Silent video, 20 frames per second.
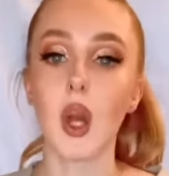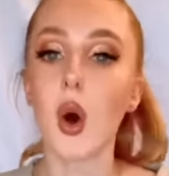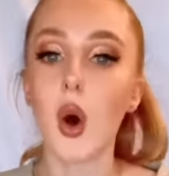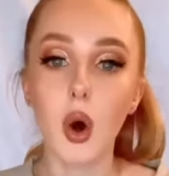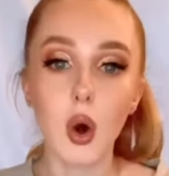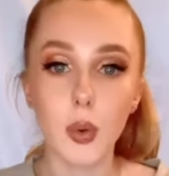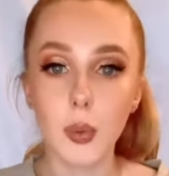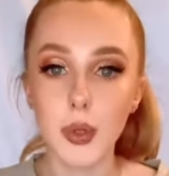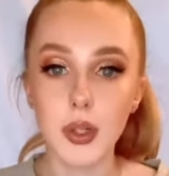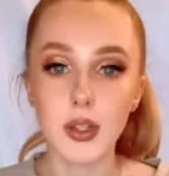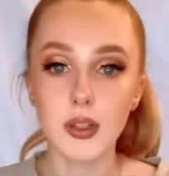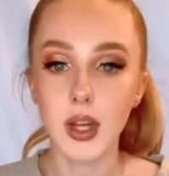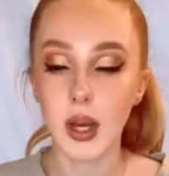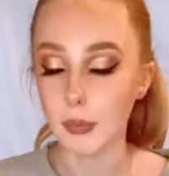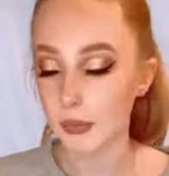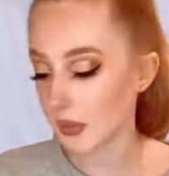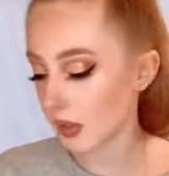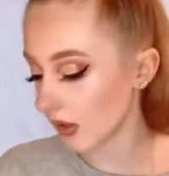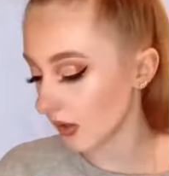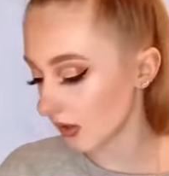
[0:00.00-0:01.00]
awkward
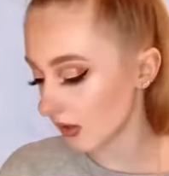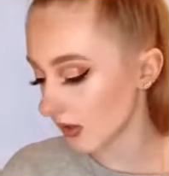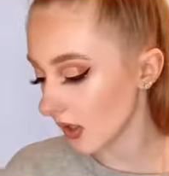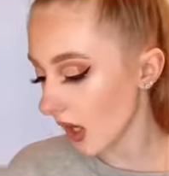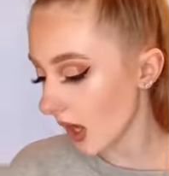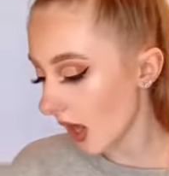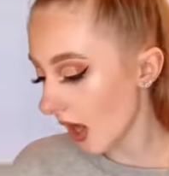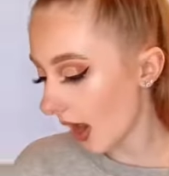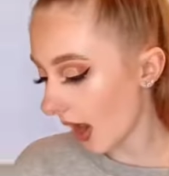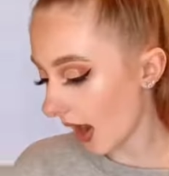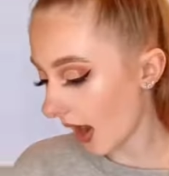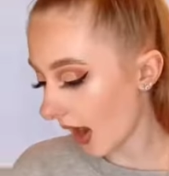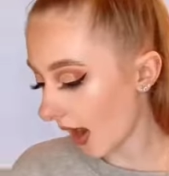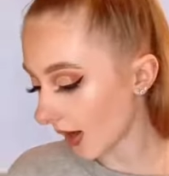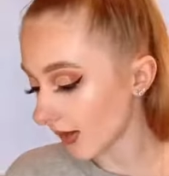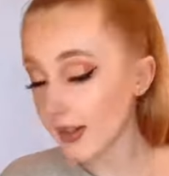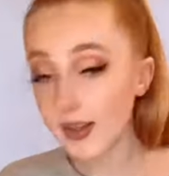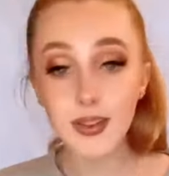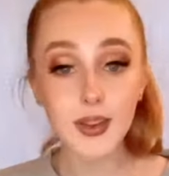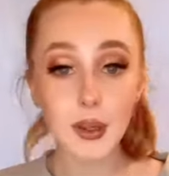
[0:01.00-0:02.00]
adapters, and
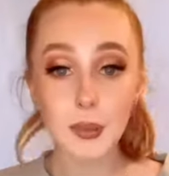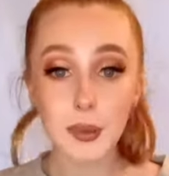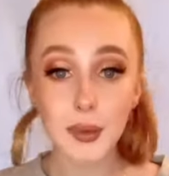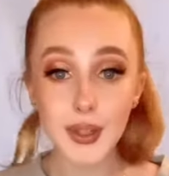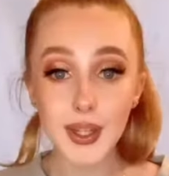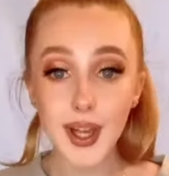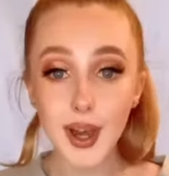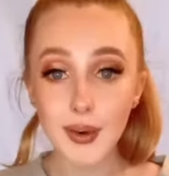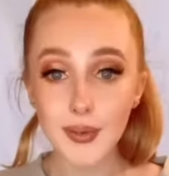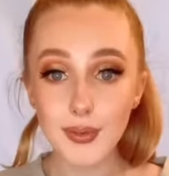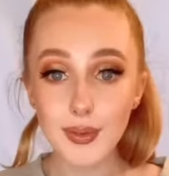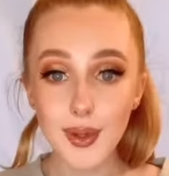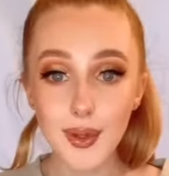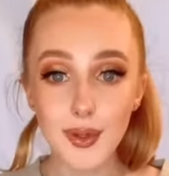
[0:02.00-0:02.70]
I think it'll be really helpful.